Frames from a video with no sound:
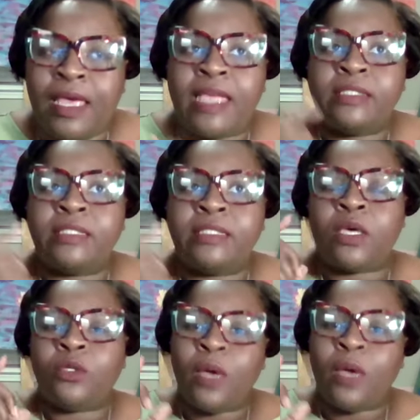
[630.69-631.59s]
And
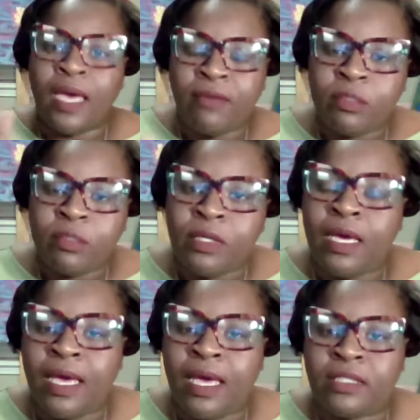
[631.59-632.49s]
so you have to be
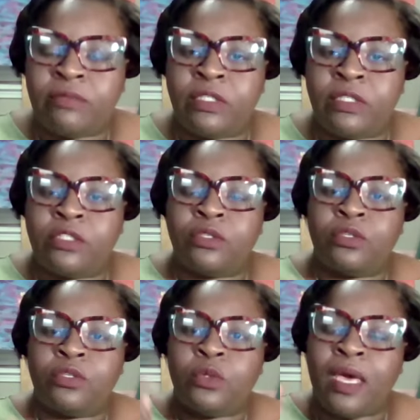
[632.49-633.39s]
an active listener.
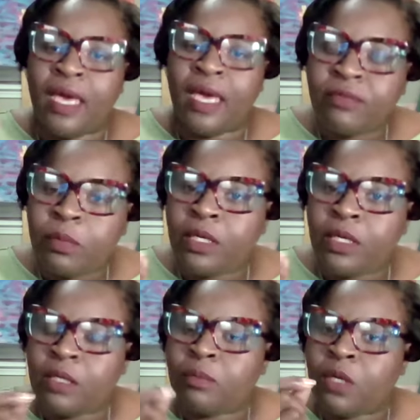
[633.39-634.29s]
You have to
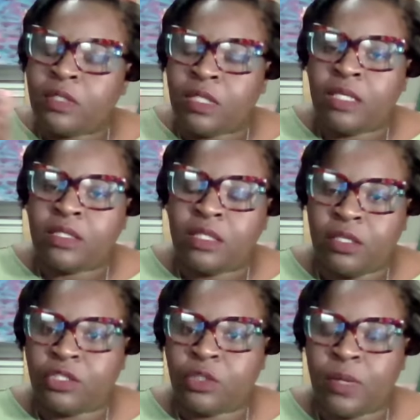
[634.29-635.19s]
pick up those things that
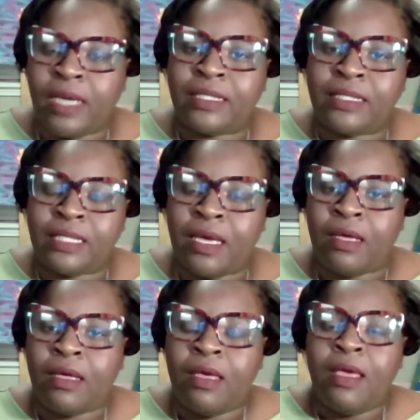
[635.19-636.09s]
they're trying to
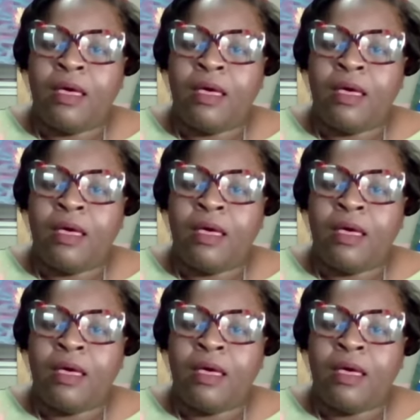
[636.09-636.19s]
say.